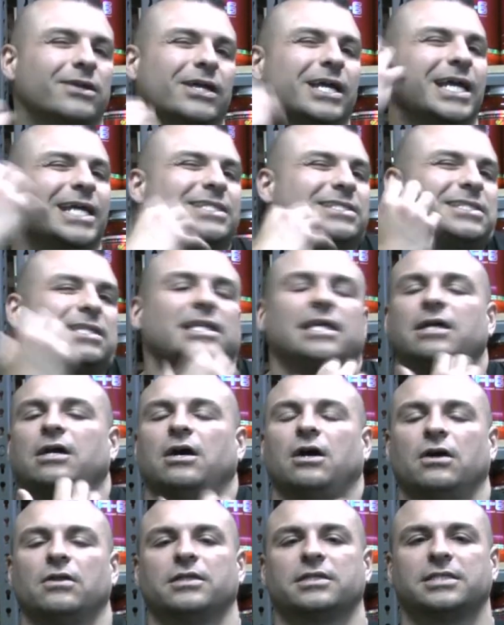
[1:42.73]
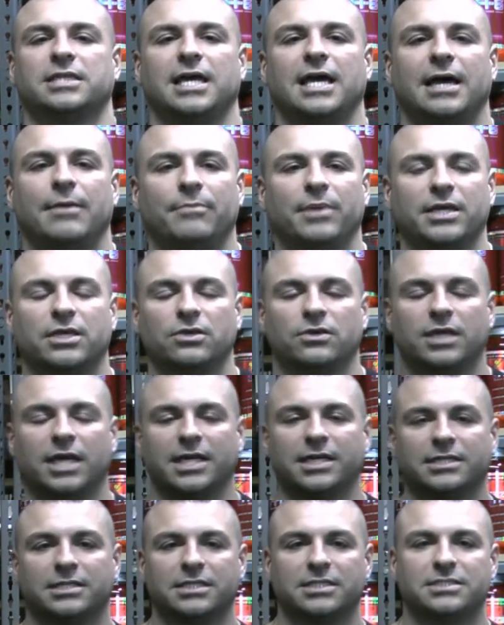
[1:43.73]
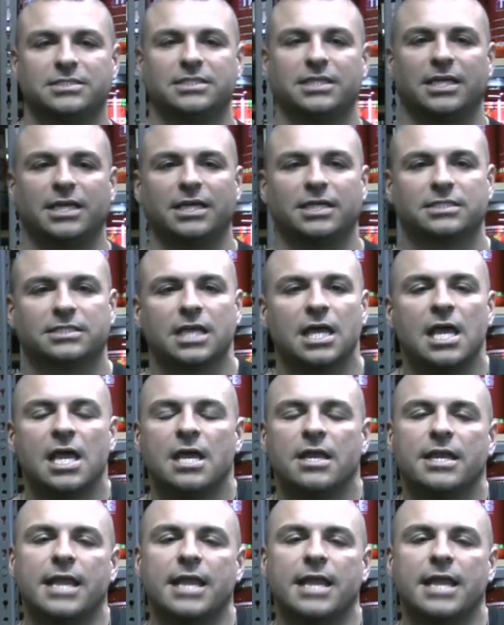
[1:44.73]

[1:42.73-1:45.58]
You're itching it all the time like you got a disease.